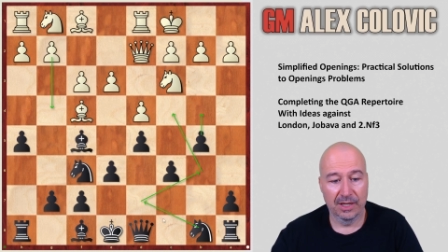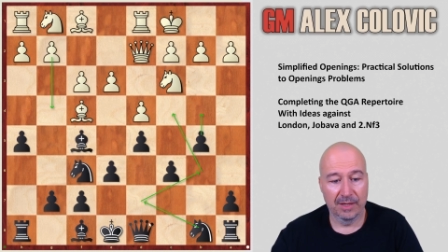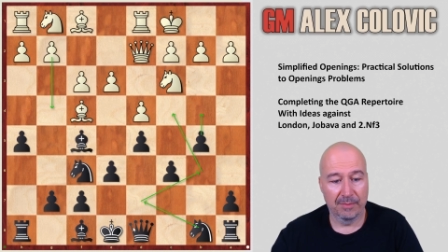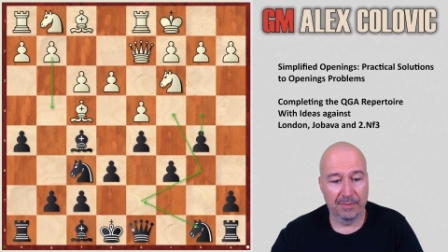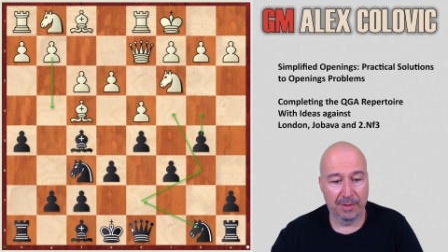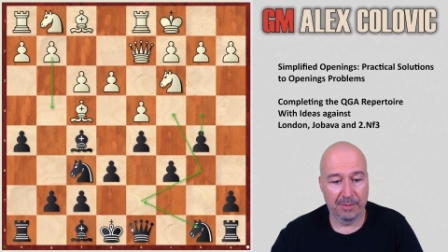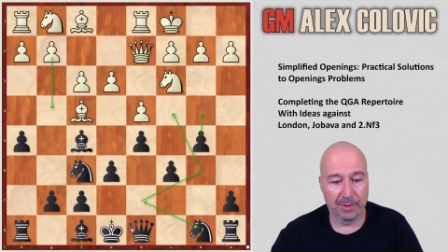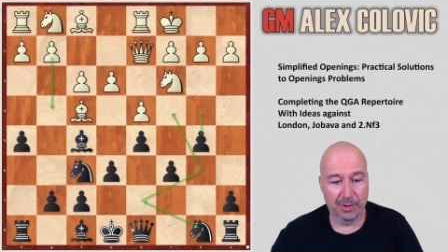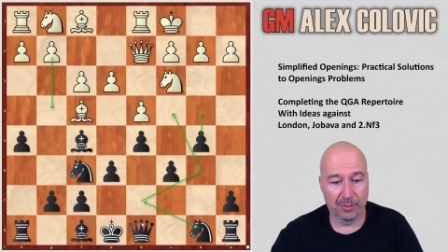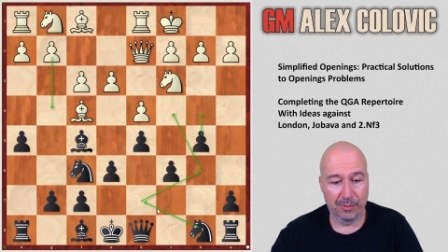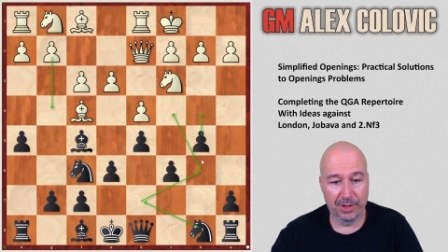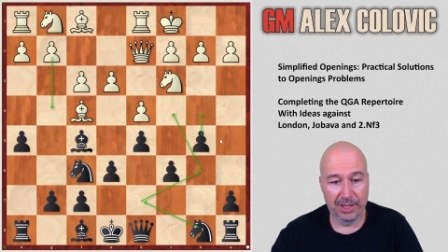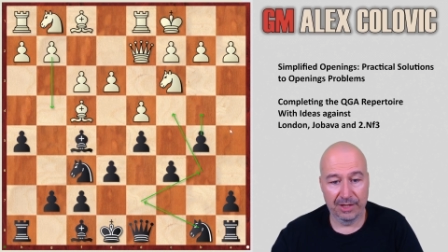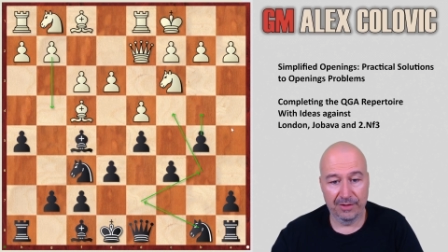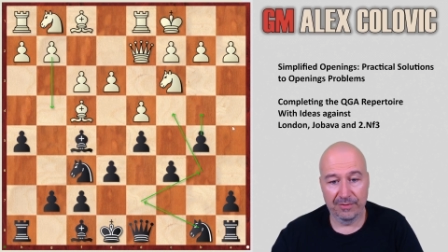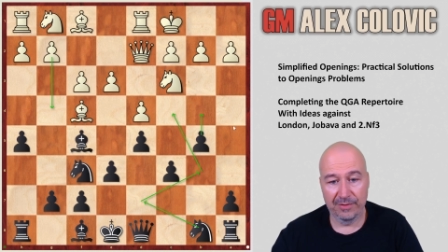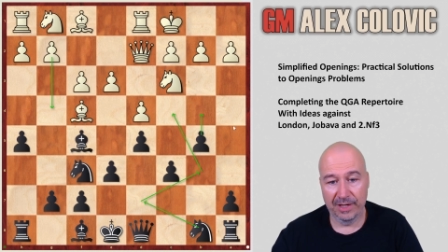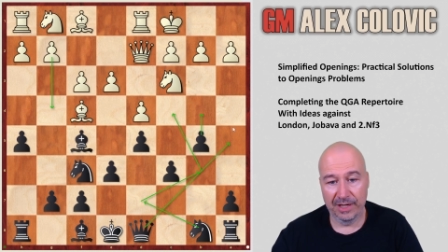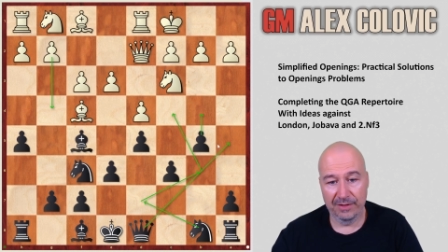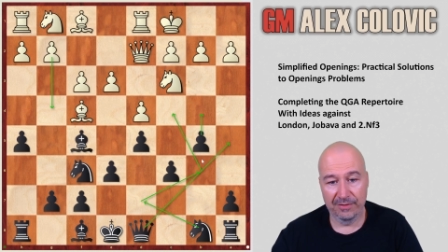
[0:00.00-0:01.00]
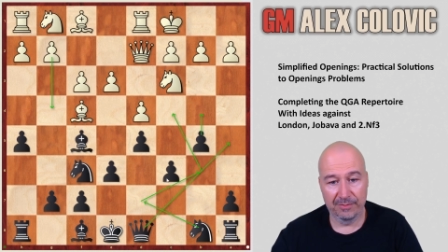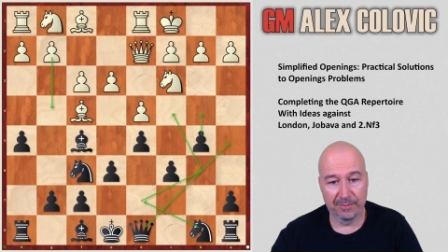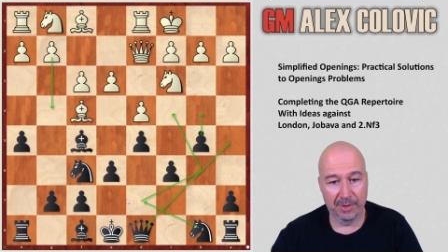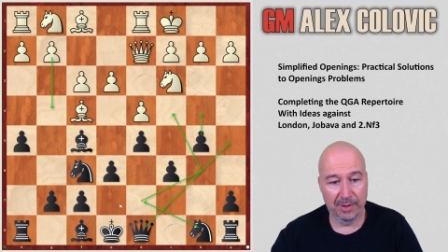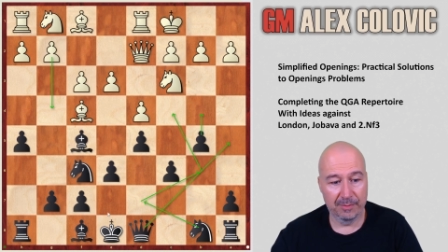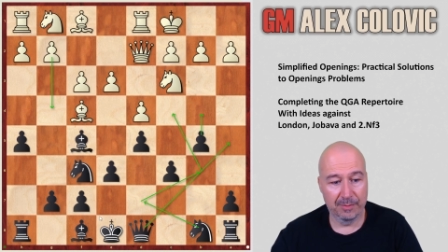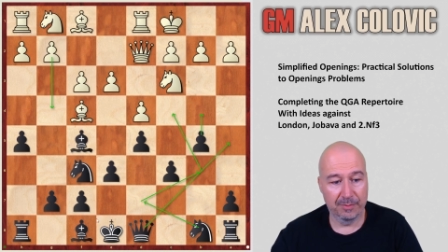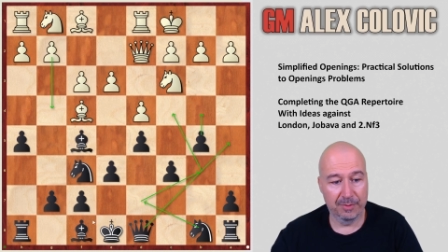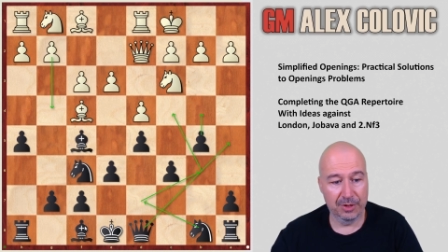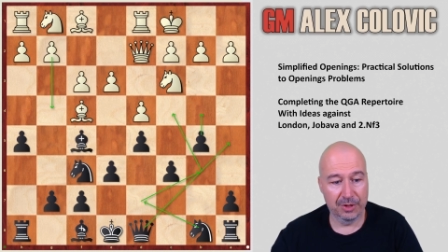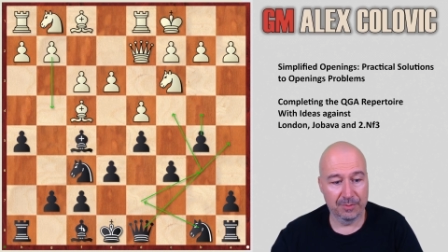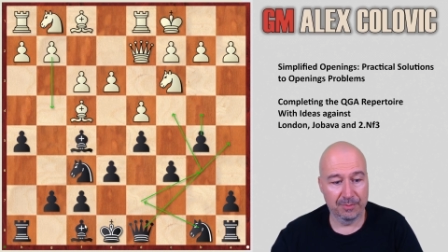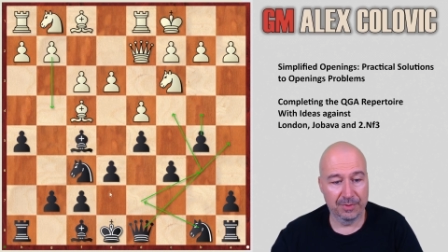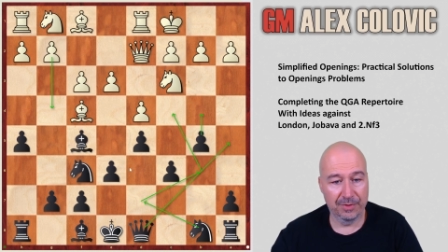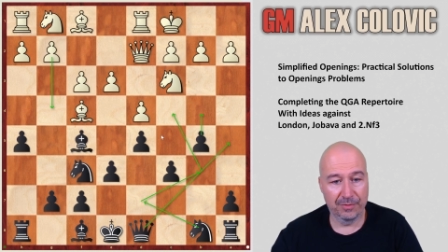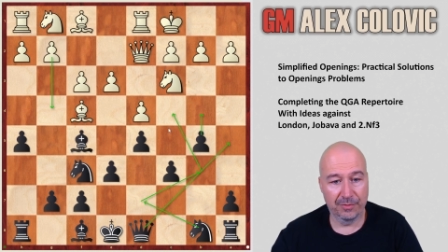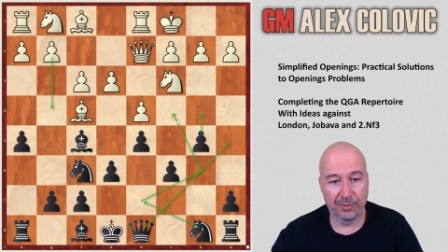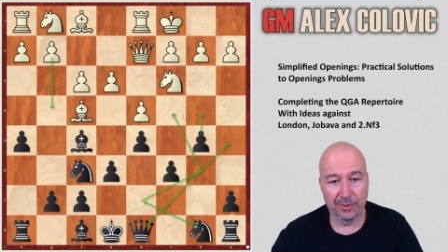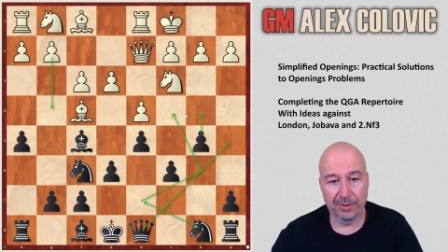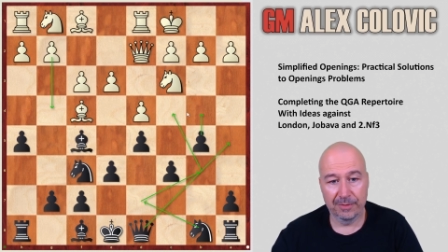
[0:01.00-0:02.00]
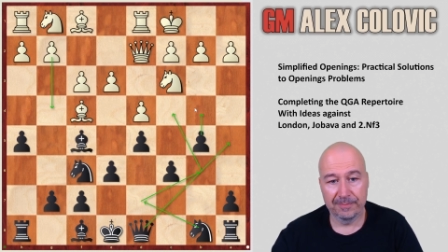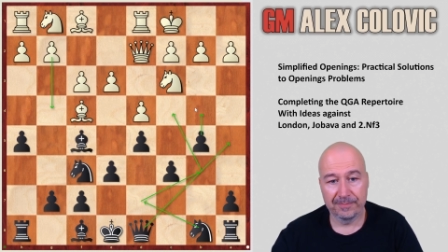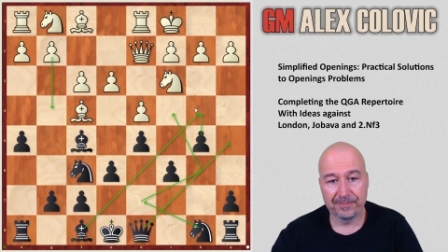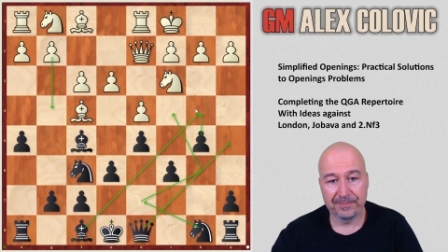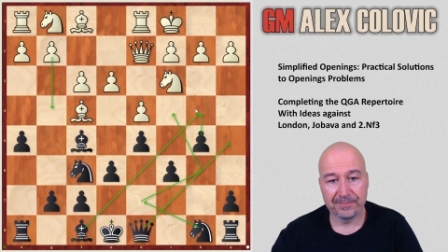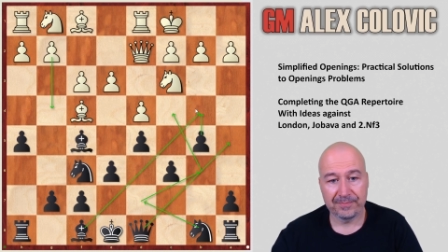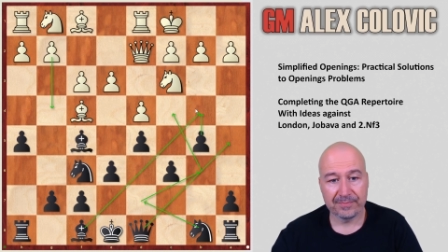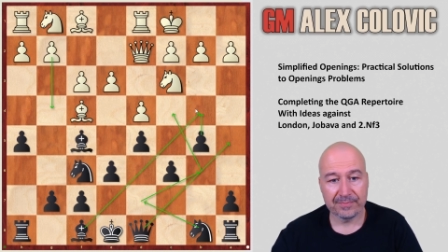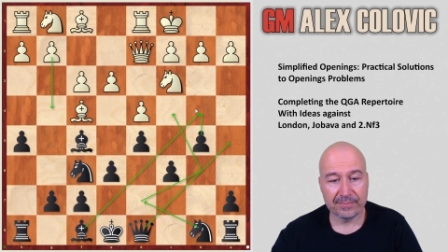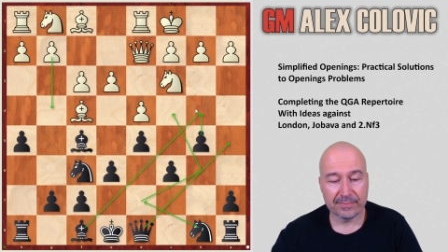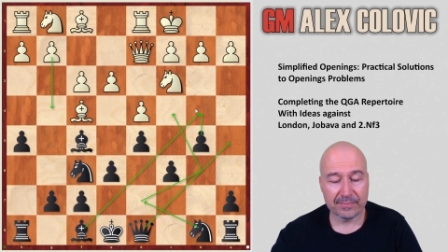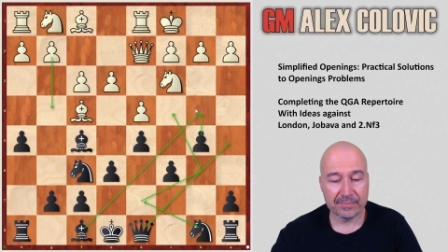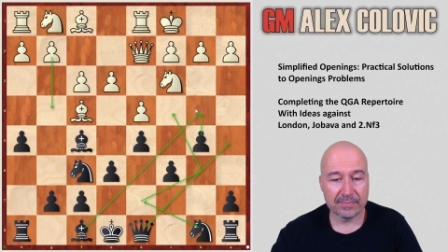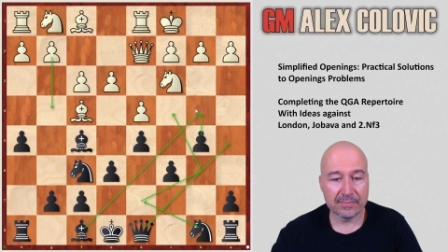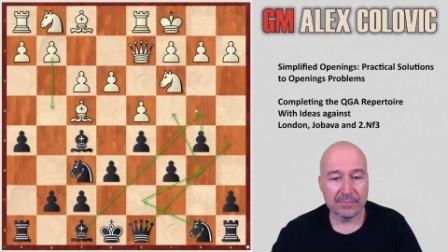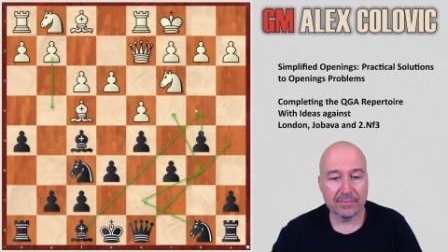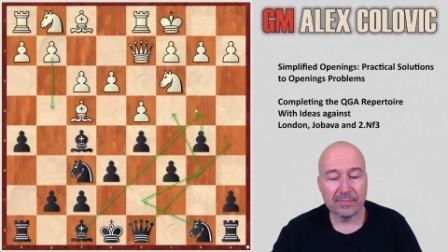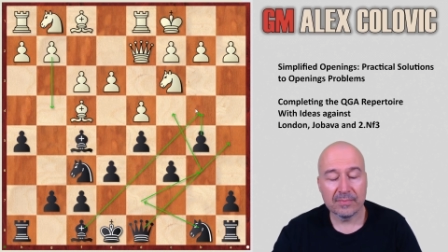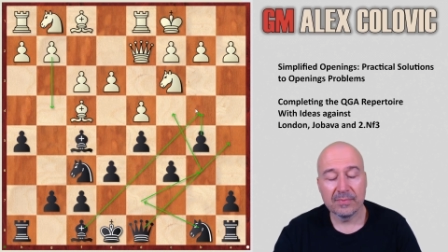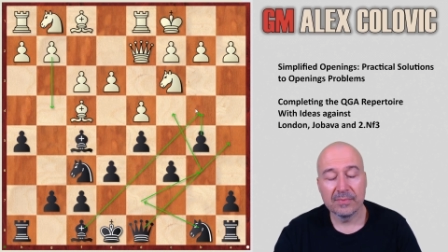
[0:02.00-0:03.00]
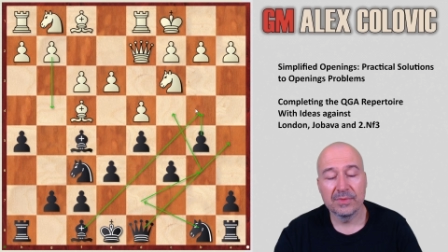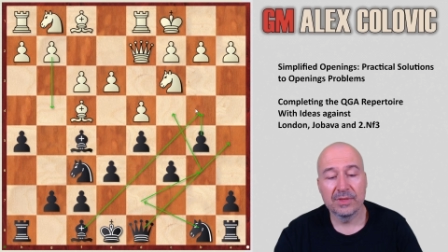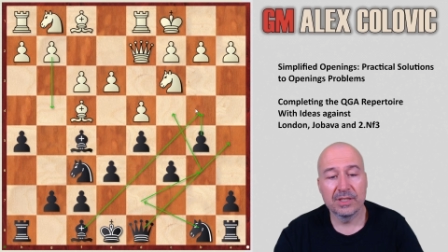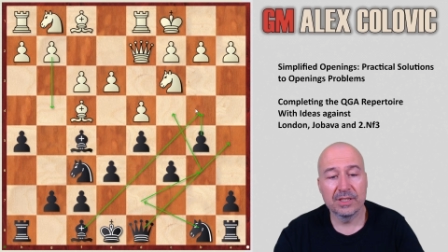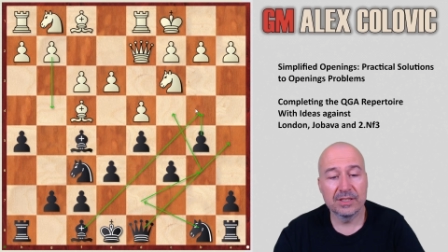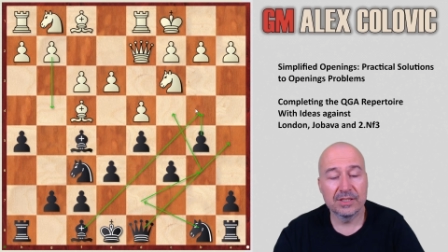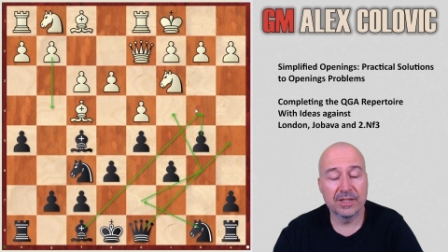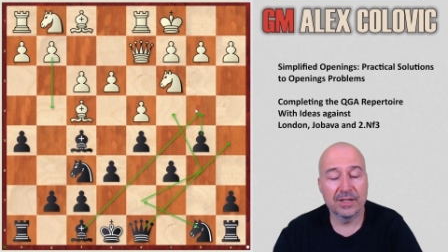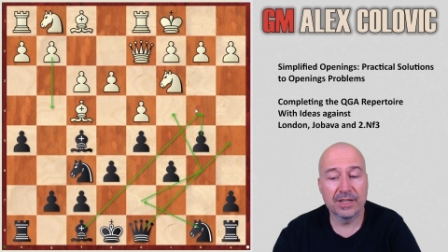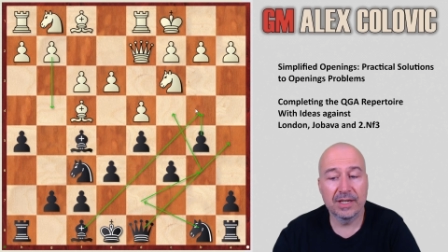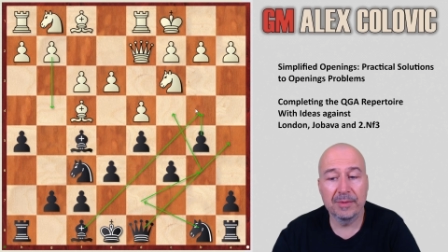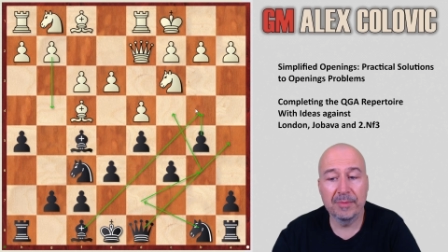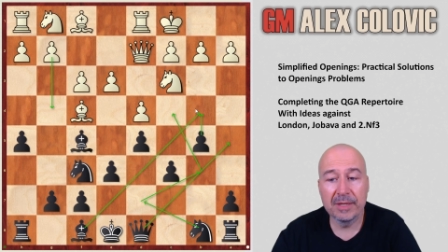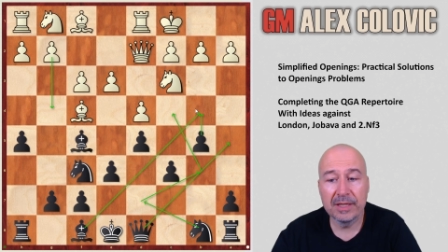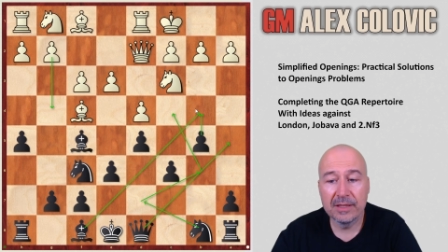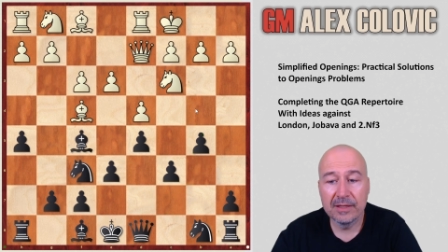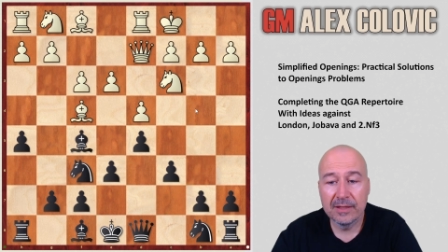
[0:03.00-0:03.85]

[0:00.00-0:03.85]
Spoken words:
maybe queen a5, maybe bishop b4. Things are coming.